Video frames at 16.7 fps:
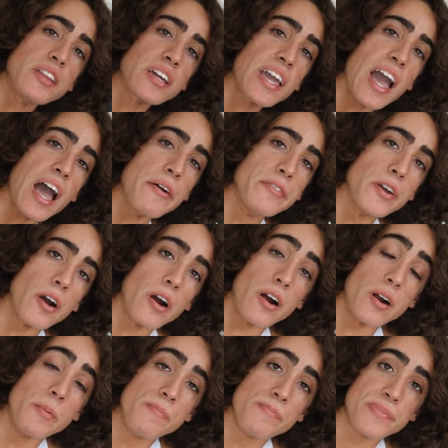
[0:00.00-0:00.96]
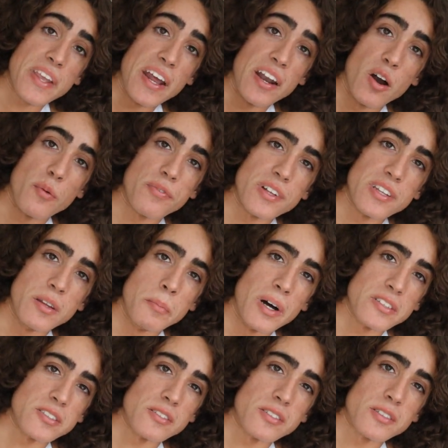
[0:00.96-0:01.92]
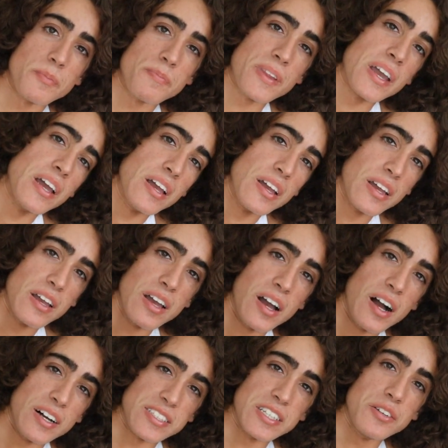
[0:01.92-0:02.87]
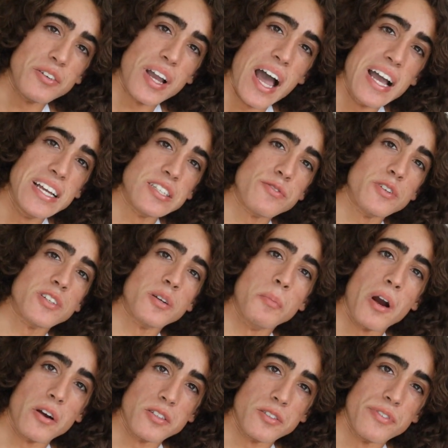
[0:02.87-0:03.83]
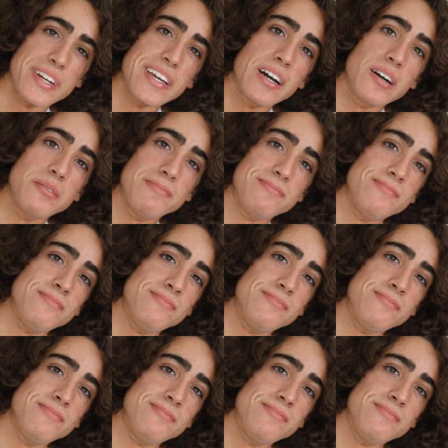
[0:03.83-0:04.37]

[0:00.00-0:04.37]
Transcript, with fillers: the caviar, and hopefully the mussels. I'll see you guys for tomorrow's video.